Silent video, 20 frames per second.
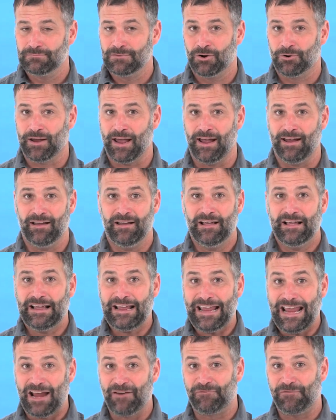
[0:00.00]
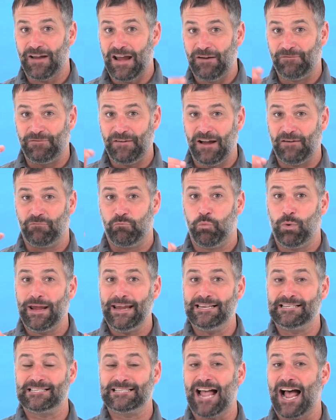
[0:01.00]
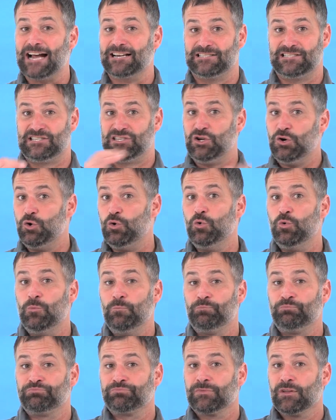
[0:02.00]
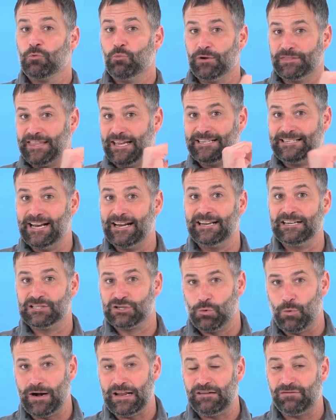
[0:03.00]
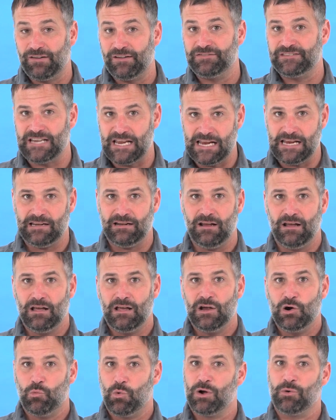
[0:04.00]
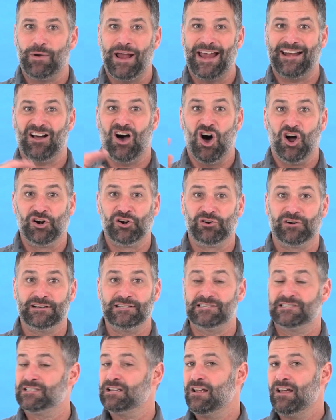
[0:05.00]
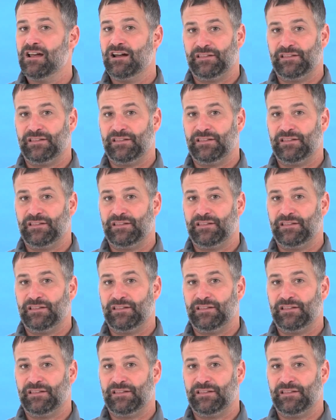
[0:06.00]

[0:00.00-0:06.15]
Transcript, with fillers: Okay, if if if weed stocks do what they did in 2015 when we had hundreds,